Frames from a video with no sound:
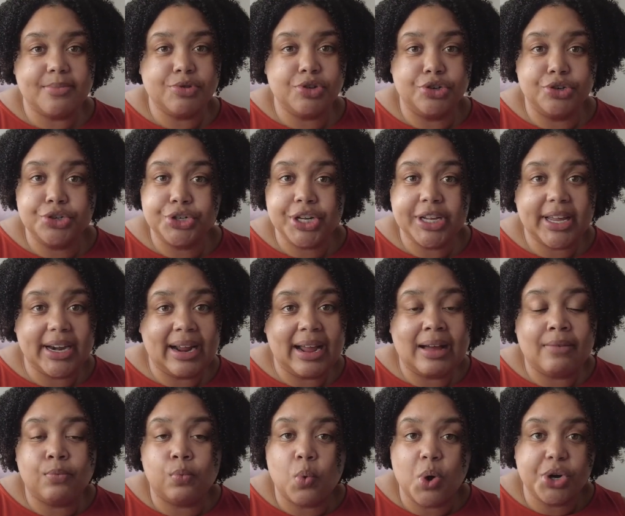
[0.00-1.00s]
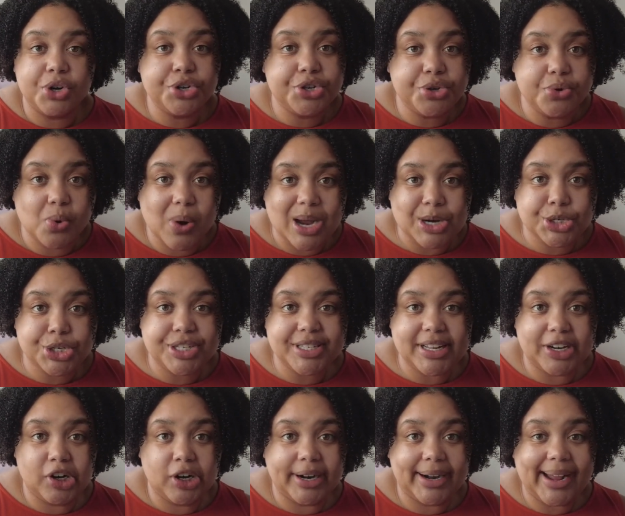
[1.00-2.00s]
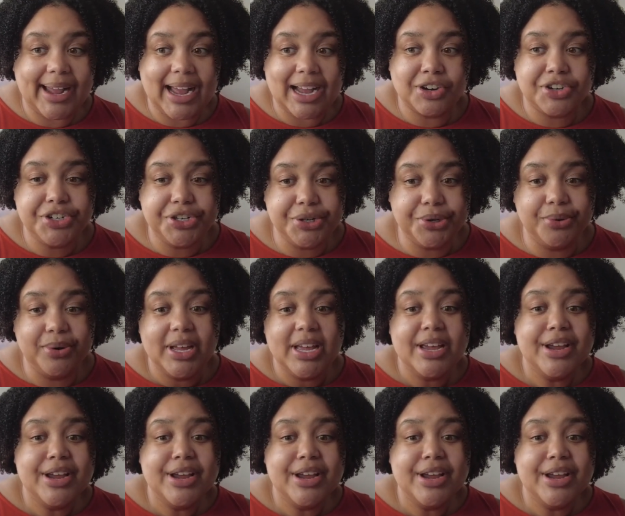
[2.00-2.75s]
You're usually going to have one or two questions that are going to ask you,